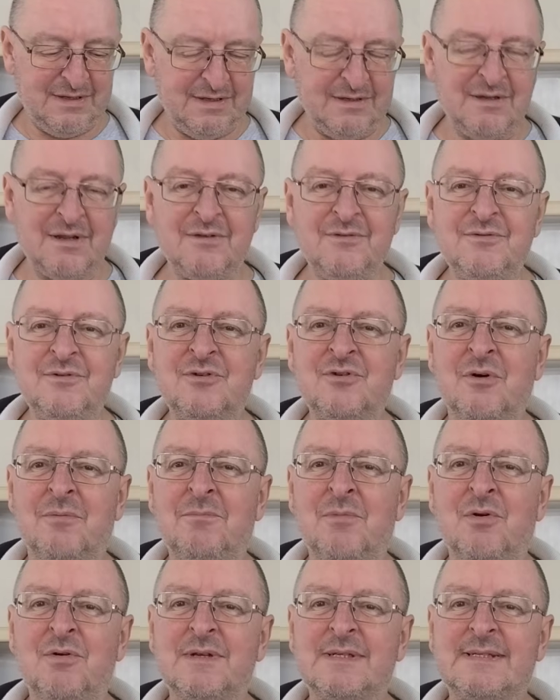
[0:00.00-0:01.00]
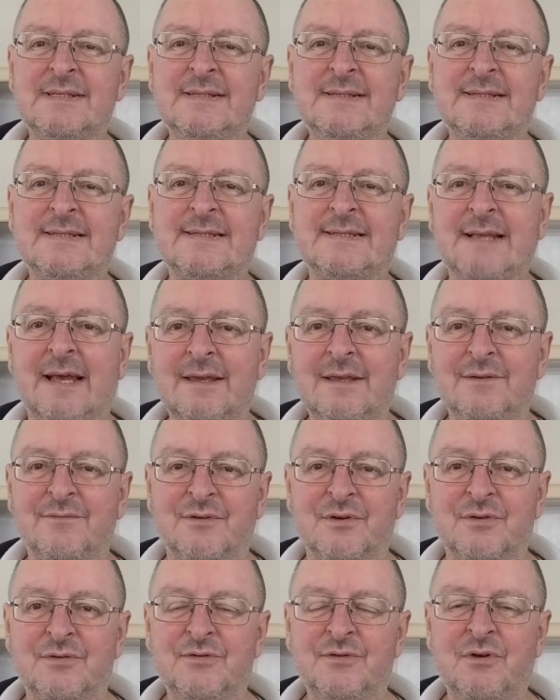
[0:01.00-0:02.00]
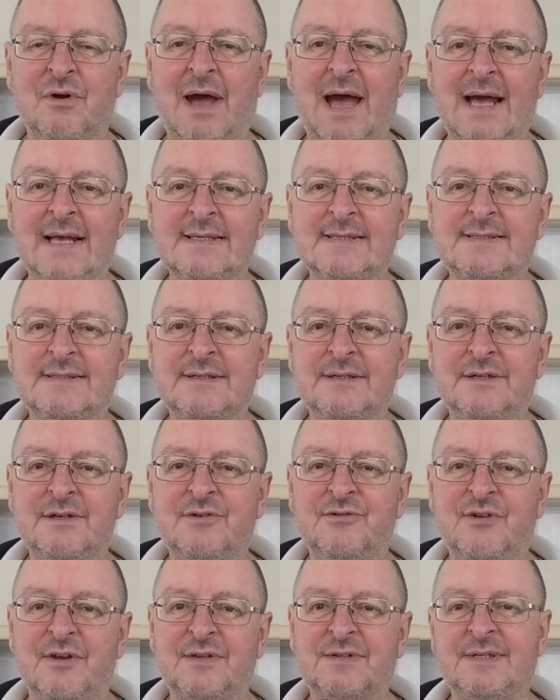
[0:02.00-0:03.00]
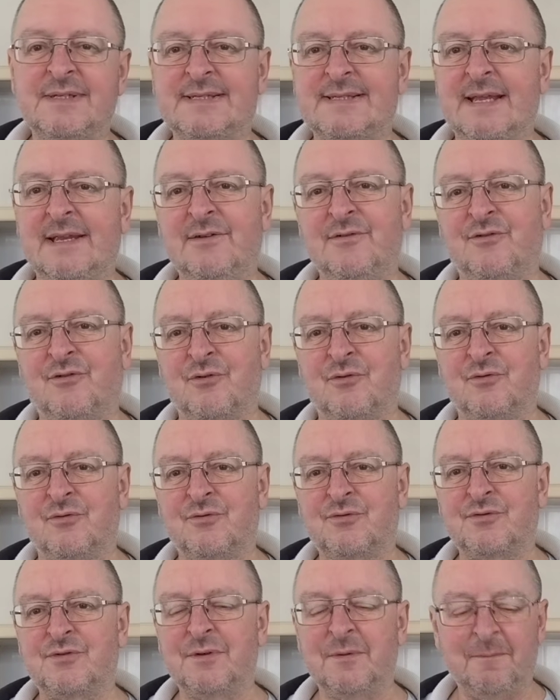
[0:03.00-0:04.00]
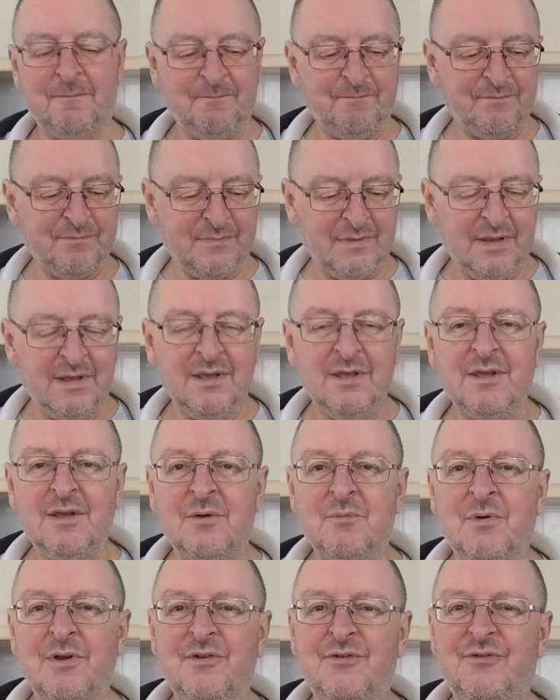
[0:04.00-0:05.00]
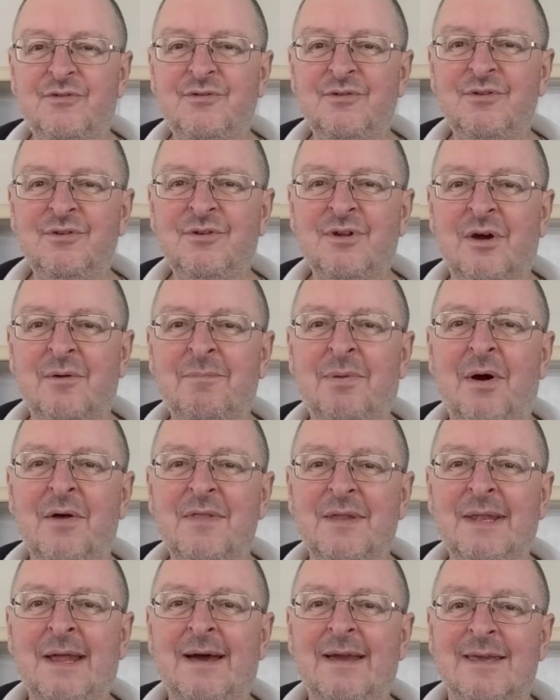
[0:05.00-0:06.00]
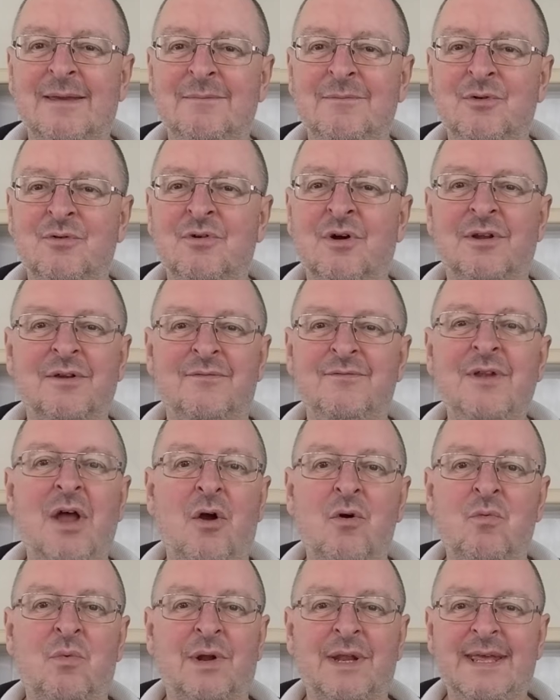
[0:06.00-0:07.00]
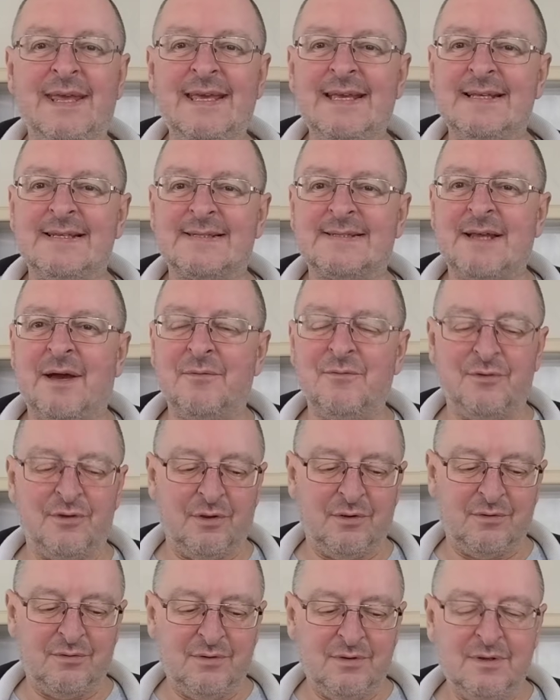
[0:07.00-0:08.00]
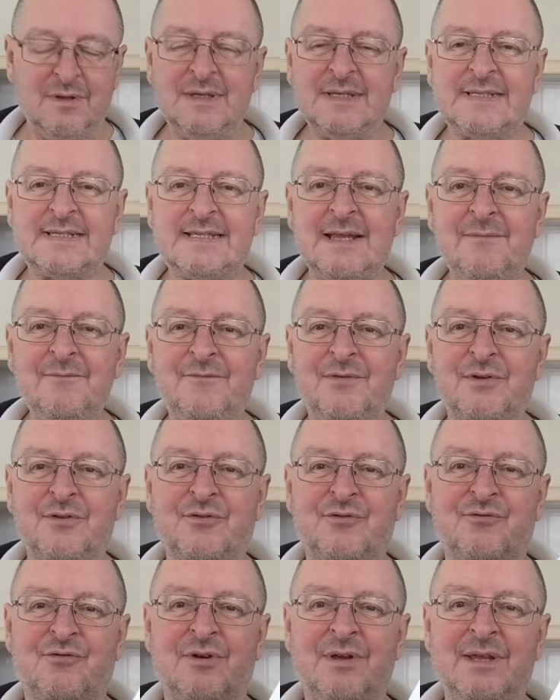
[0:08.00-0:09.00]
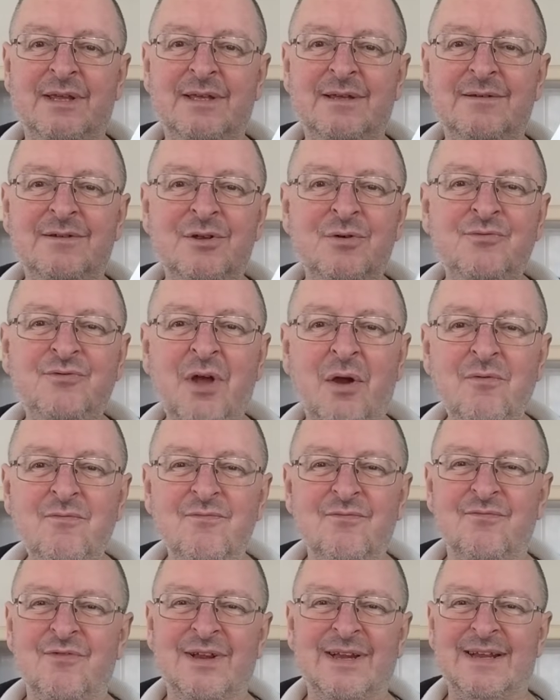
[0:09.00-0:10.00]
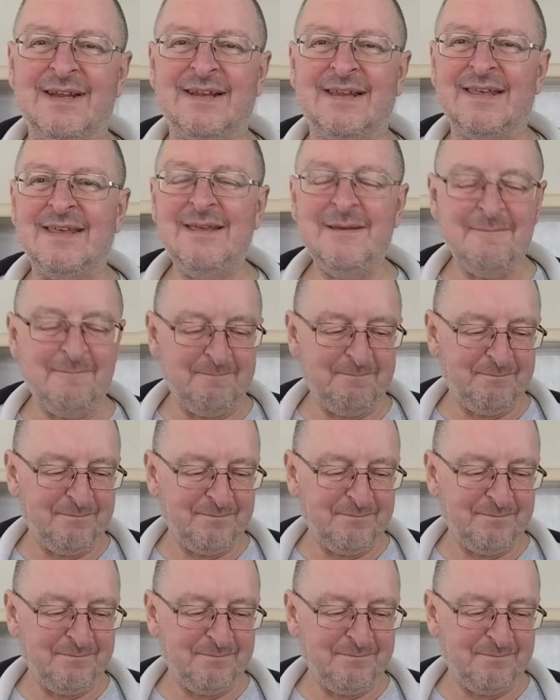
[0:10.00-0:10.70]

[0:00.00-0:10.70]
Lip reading: you know, you've got Morrison's Savers, you've got Asda Just Essentials, which, you know, by the name you kind of know what it is, don't you? Stamford Street, you don't really.